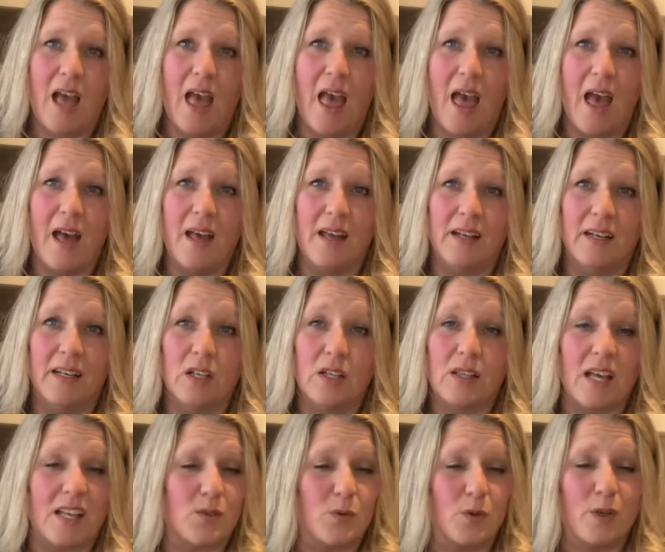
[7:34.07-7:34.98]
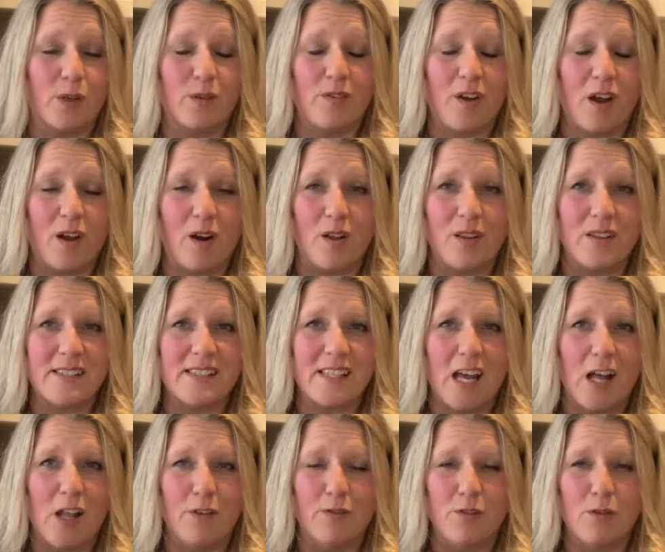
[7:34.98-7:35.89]
and that's where you can find all the
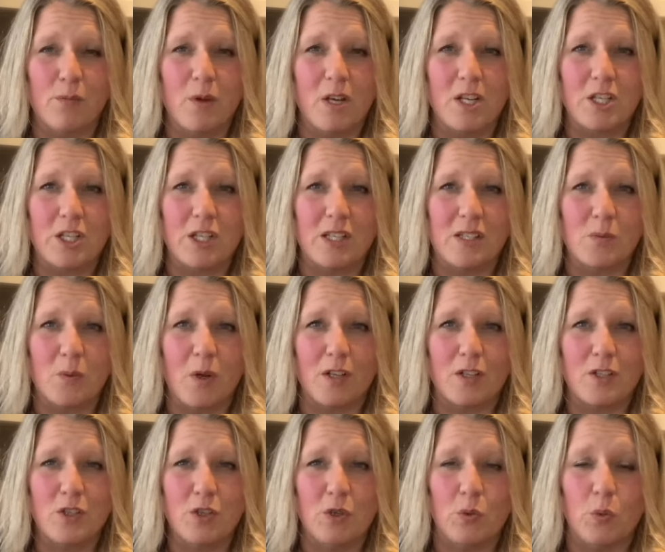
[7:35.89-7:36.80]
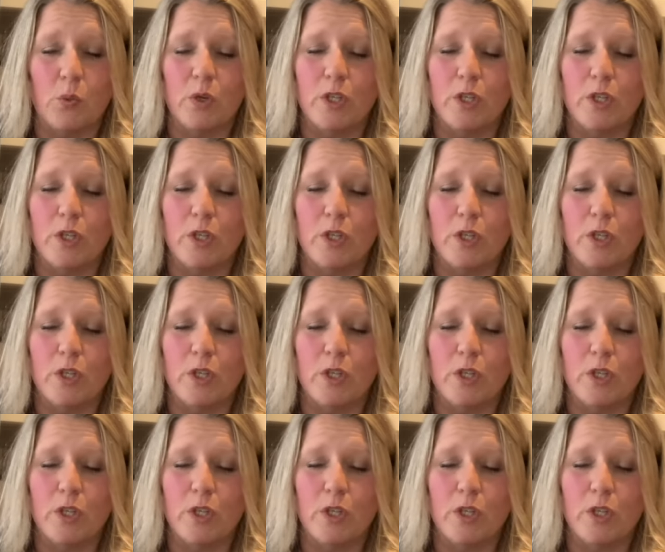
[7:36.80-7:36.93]
sale information as well too.